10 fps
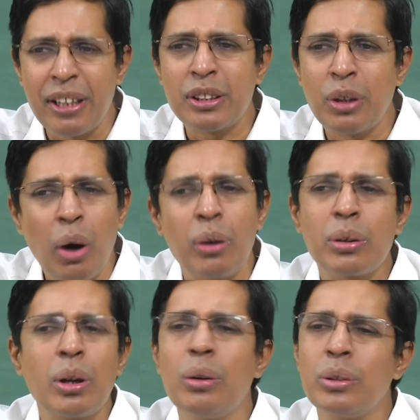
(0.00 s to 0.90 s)

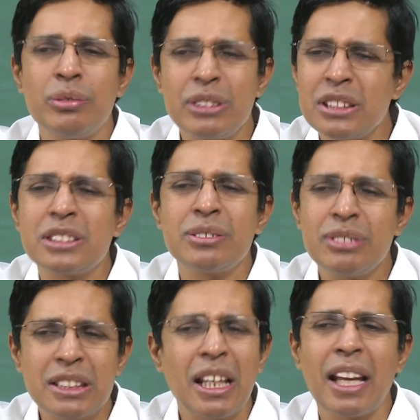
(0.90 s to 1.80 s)
cloud, which is
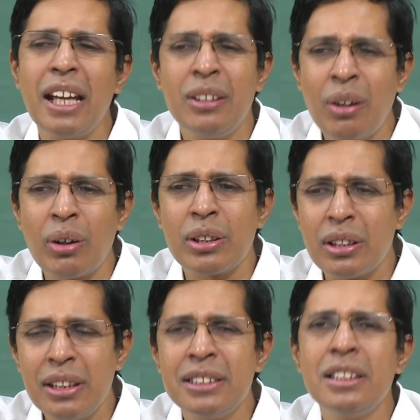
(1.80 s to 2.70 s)
again not
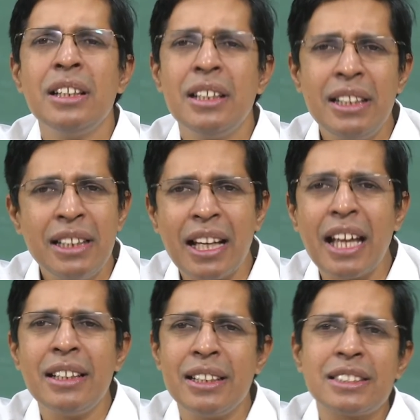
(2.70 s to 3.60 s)
in
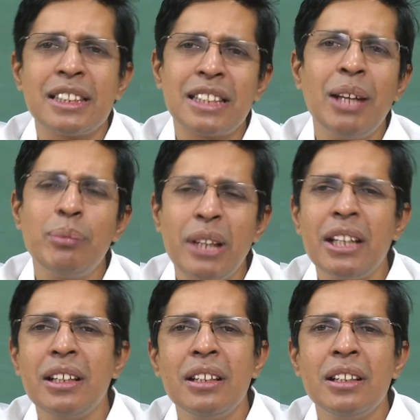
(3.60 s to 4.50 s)
again it is the same thing.